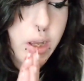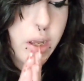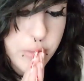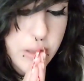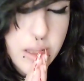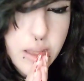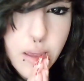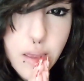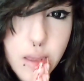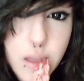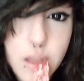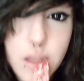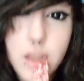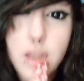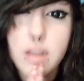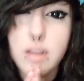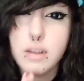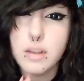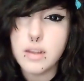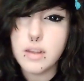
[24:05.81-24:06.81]
But yeah,
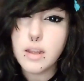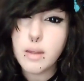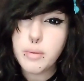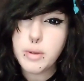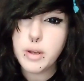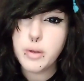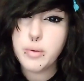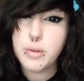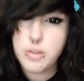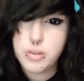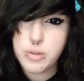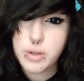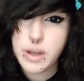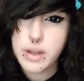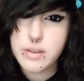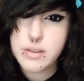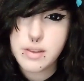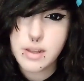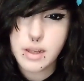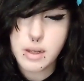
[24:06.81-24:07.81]
let me know what you
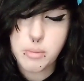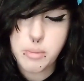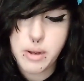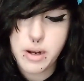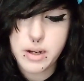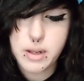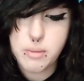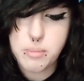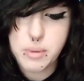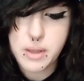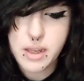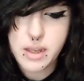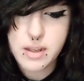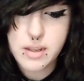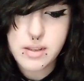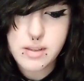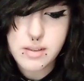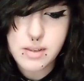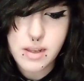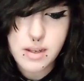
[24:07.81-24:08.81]
guys think about it,
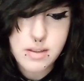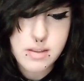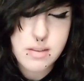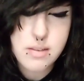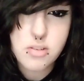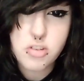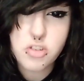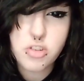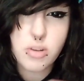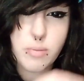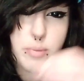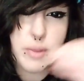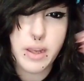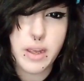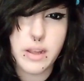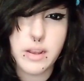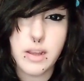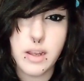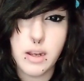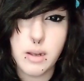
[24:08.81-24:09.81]
because it's just something
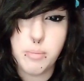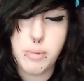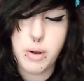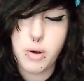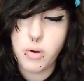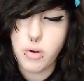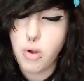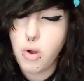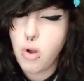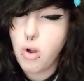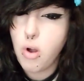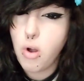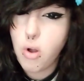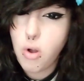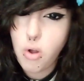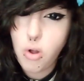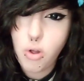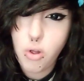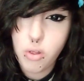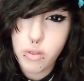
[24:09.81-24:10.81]
I think about
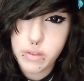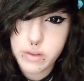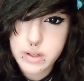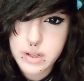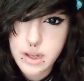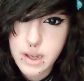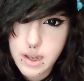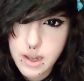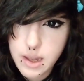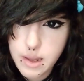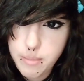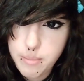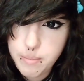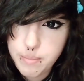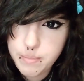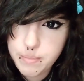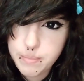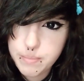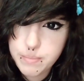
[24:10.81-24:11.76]
all the time.